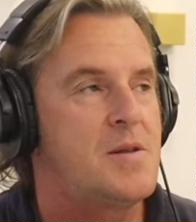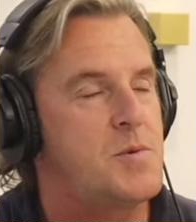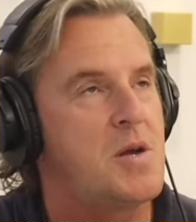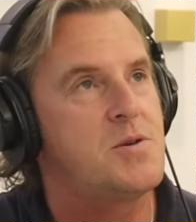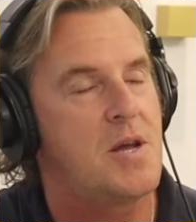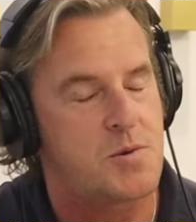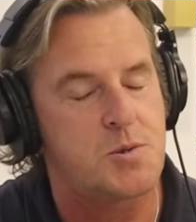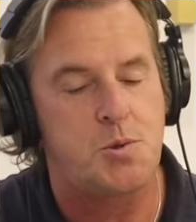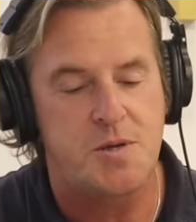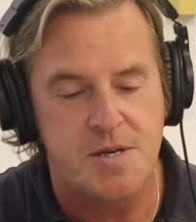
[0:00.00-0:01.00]
and uh, yeah,
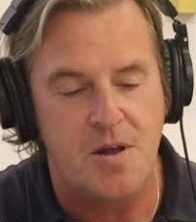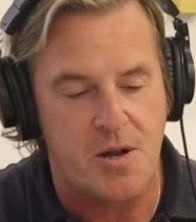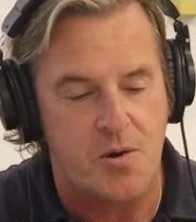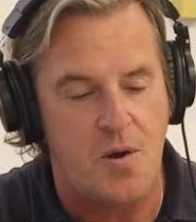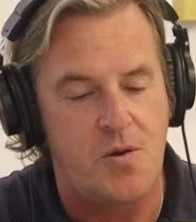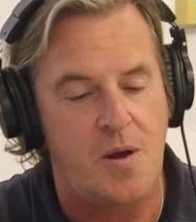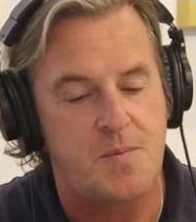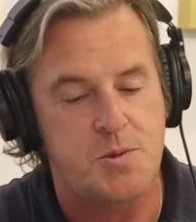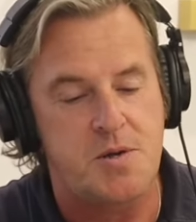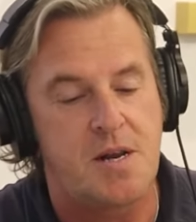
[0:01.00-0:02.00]
treat it like a grown-up, and
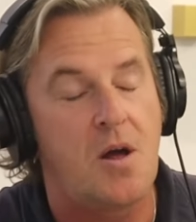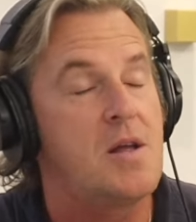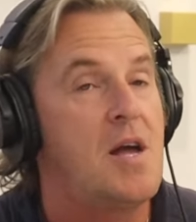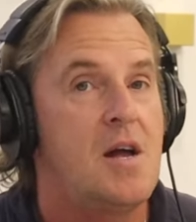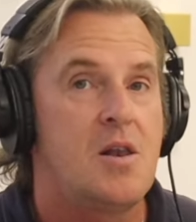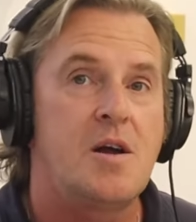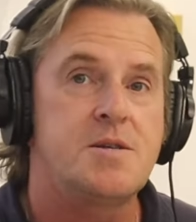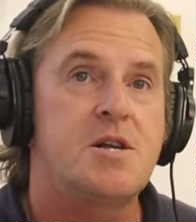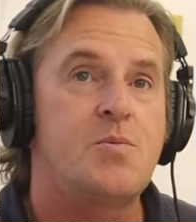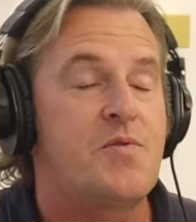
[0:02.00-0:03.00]
treat it like like
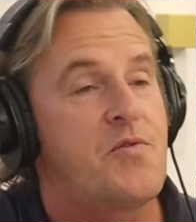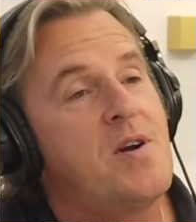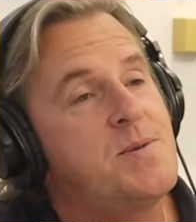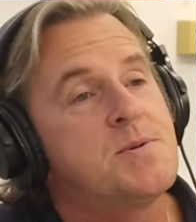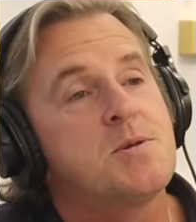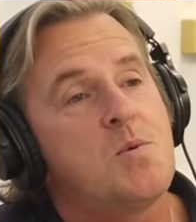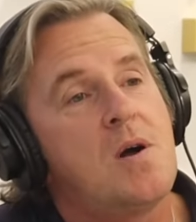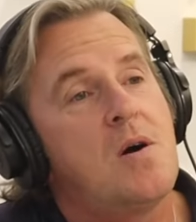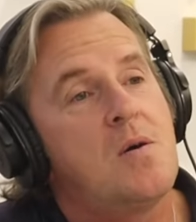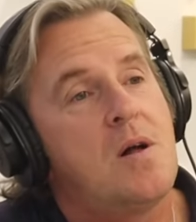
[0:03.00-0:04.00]
dealing with friends as
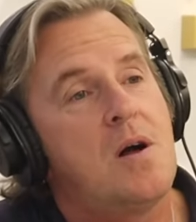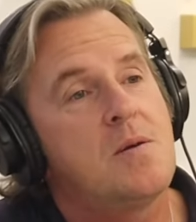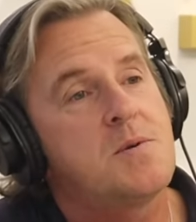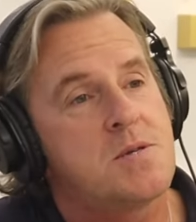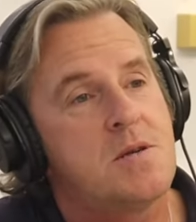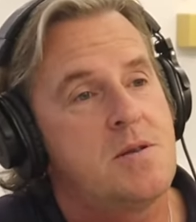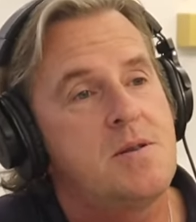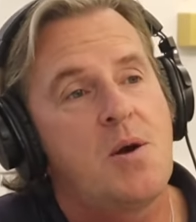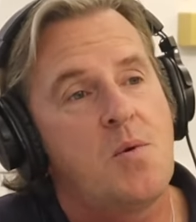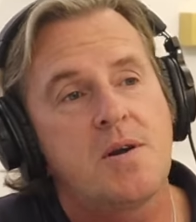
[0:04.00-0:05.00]
well. Um, For sure,
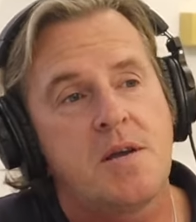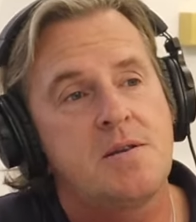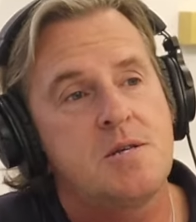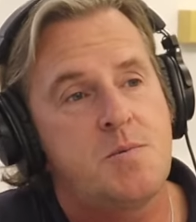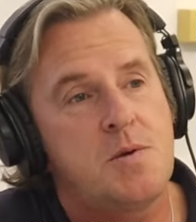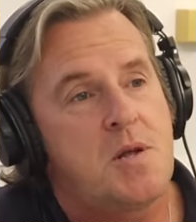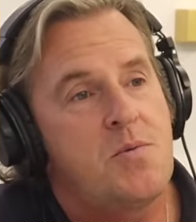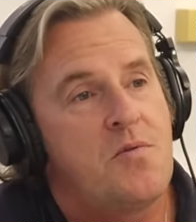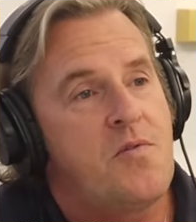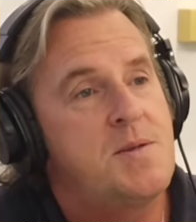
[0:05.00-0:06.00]
networking is dealing
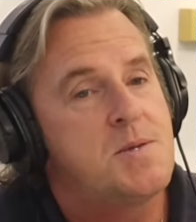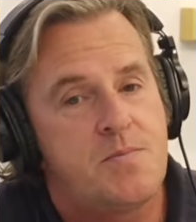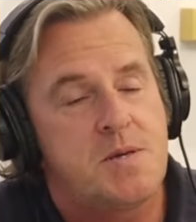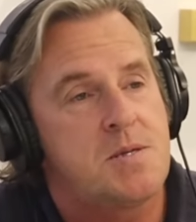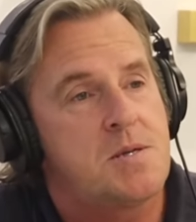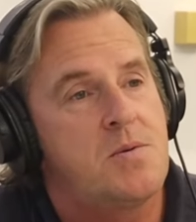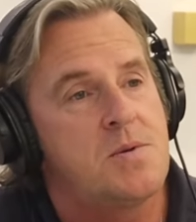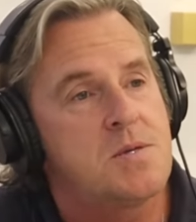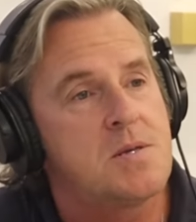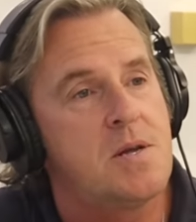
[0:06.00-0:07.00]
with friends and business
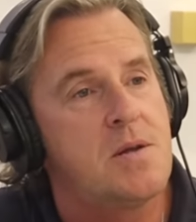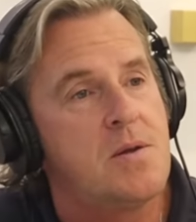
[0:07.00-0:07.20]
owners, isn't it? Well, I